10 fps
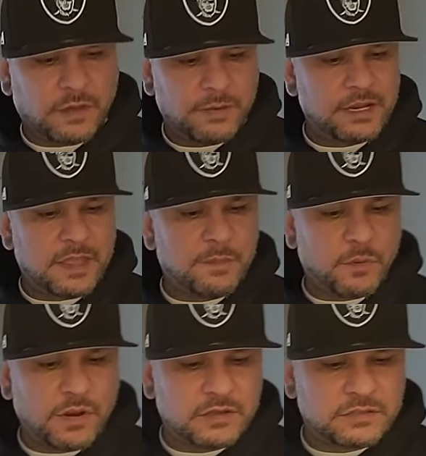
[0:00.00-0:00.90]
I'm going to keep it
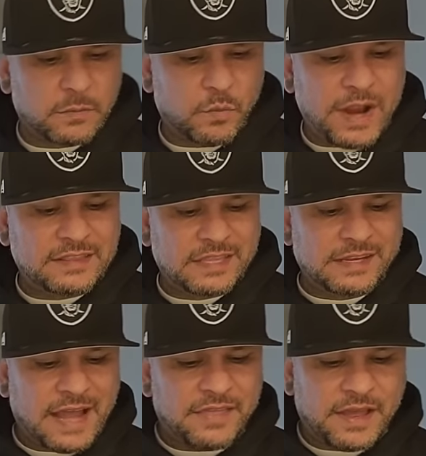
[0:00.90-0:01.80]
real. Some white
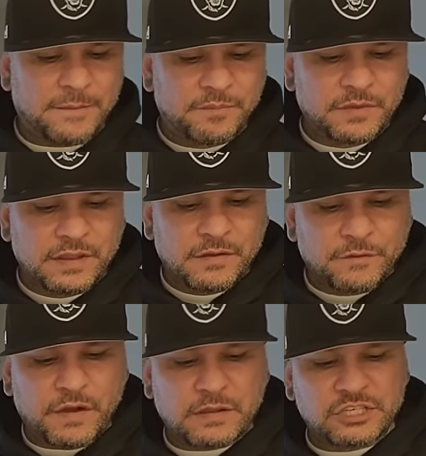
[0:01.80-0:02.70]
tirada.
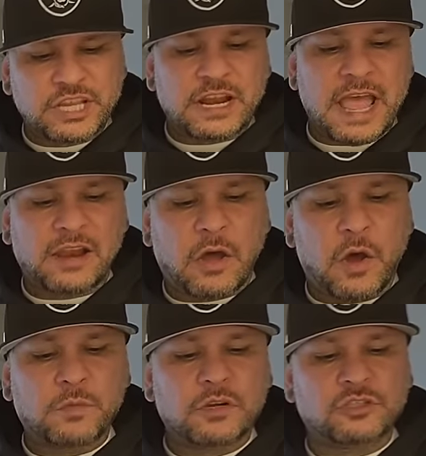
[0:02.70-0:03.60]
Fucking, she had hella
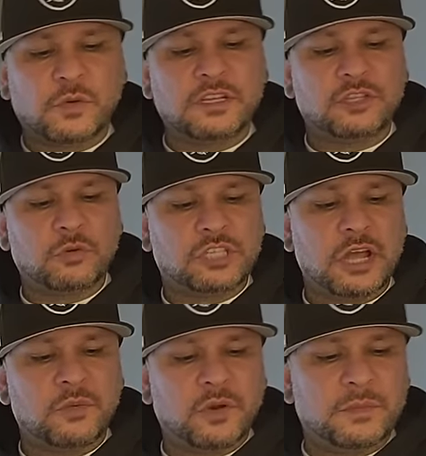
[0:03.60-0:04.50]
homegirls, though, in this
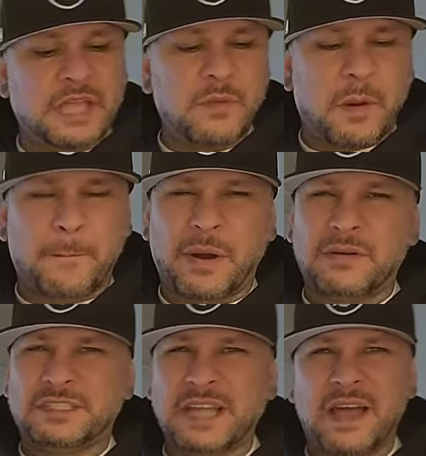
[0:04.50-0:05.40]
hotel room. They were
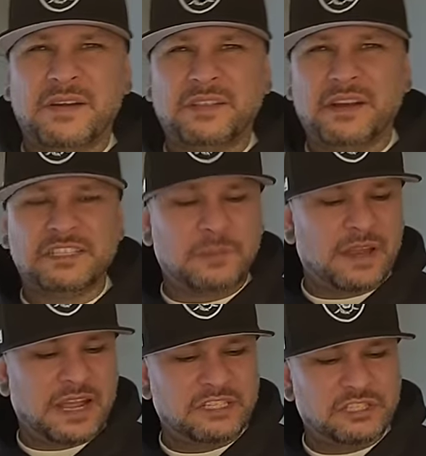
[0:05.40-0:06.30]
burnt out in there. It
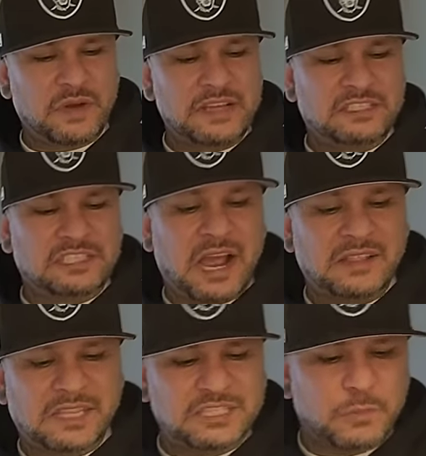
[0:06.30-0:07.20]
smelled like straight
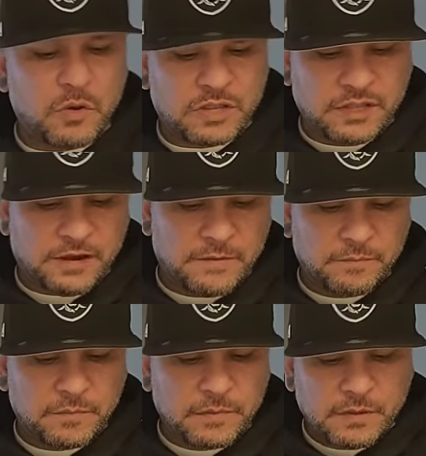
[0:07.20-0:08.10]
scanty smoke in there.
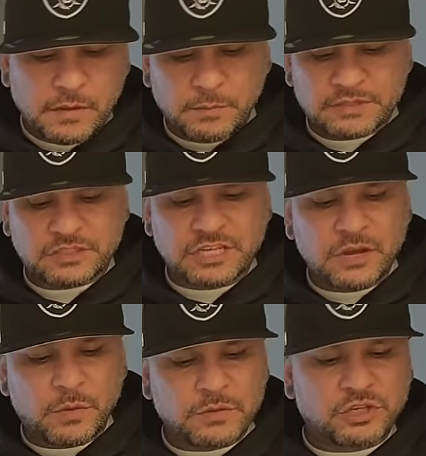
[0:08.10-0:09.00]
But
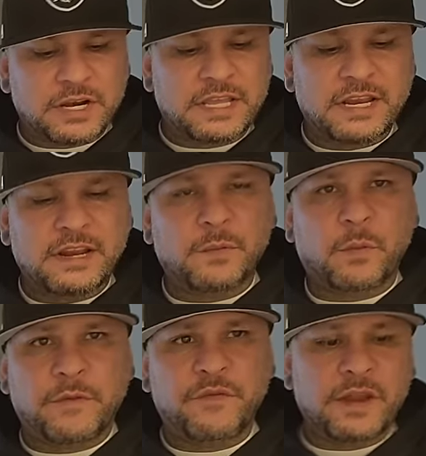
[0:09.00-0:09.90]
still, we were trying to get it in
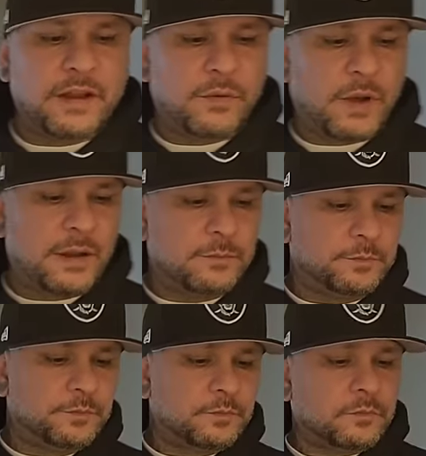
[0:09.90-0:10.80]
where we fit it in, right?
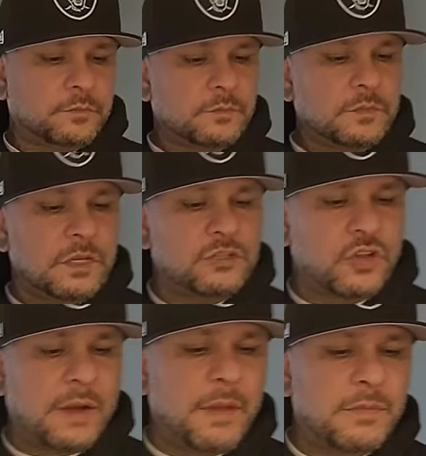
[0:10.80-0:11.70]

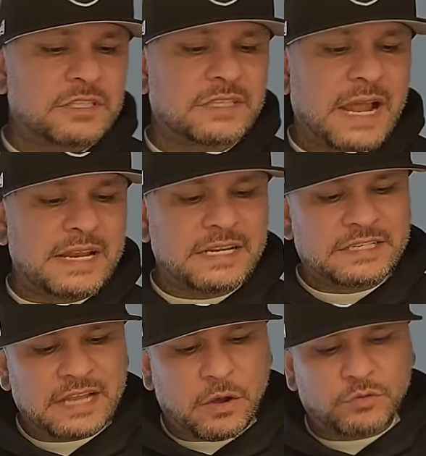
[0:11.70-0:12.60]
So I remember sliding
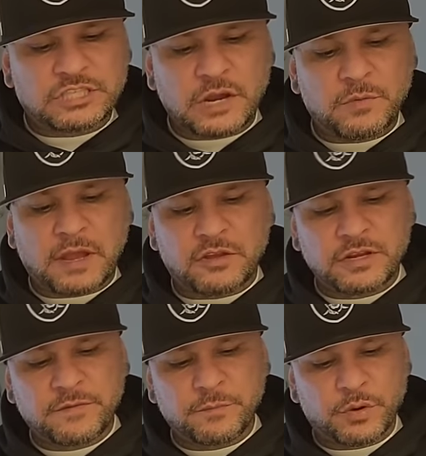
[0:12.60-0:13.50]
into that hotel room. I
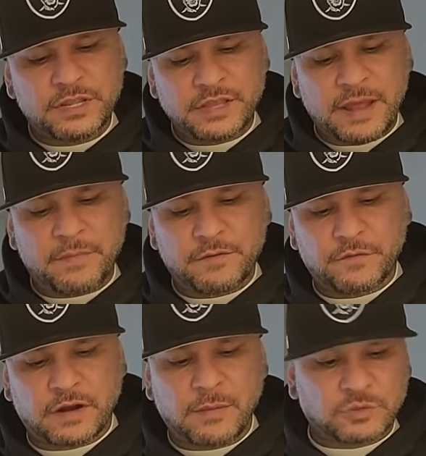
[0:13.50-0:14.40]
couldn't even breathe in that
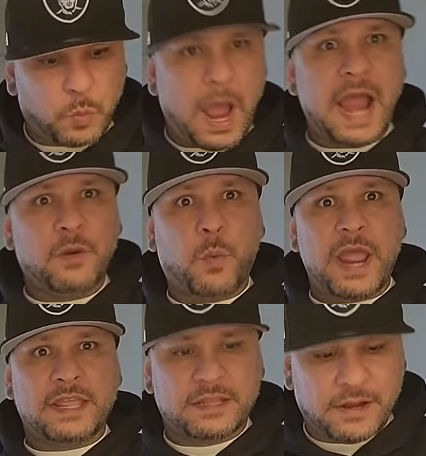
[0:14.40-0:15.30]
motherfucker. I was wide
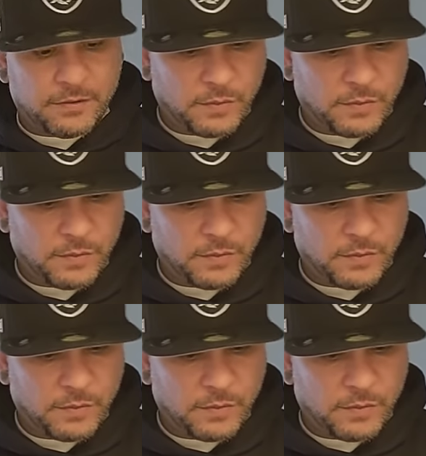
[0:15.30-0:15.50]
awake in there,